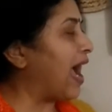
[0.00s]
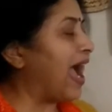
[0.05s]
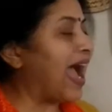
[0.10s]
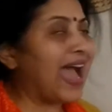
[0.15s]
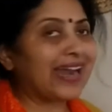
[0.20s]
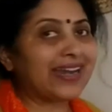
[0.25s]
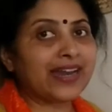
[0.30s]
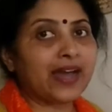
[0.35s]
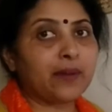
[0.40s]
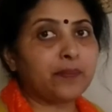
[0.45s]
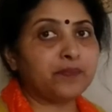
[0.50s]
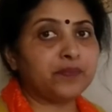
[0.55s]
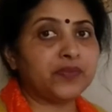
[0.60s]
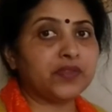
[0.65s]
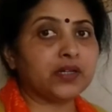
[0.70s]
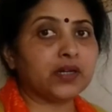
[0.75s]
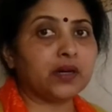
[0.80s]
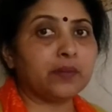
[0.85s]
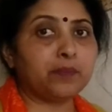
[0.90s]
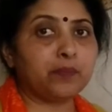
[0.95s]
add
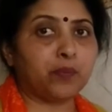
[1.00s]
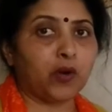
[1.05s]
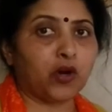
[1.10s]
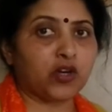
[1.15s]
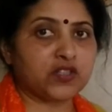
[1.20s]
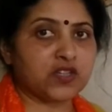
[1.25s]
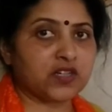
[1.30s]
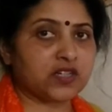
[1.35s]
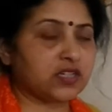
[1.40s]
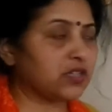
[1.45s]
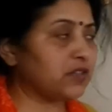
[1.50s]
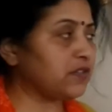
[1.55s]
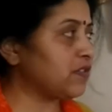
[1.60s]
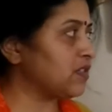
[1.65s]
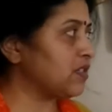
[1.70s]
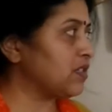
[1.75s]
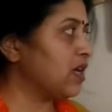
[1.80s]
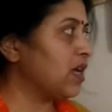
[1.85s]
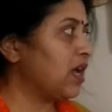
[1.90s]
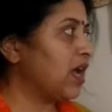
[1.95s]
up the
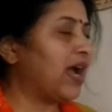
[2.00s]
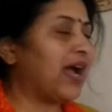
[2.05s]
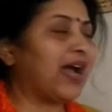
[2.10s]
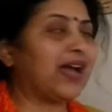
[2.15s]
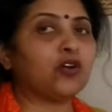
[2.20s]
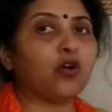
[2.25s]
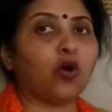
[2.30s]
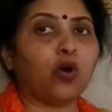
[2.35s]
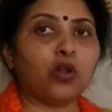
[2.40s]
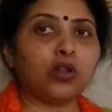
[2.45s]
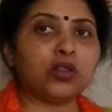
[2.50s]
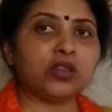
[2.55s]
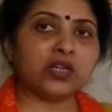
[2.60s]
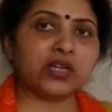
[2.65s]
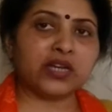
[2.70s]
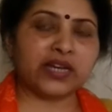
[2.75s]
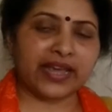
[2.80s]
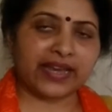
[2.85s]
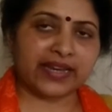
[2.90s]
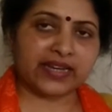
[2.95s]
positives and all
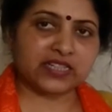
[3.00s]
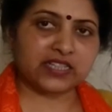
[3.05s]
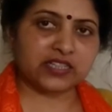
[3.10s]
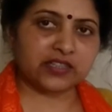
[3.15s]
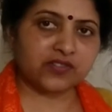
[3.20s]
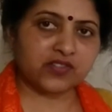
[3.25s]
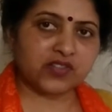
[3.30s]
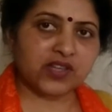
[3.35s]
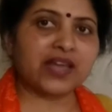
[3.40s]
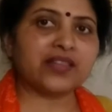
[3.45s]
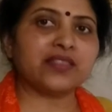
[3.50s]
the negatives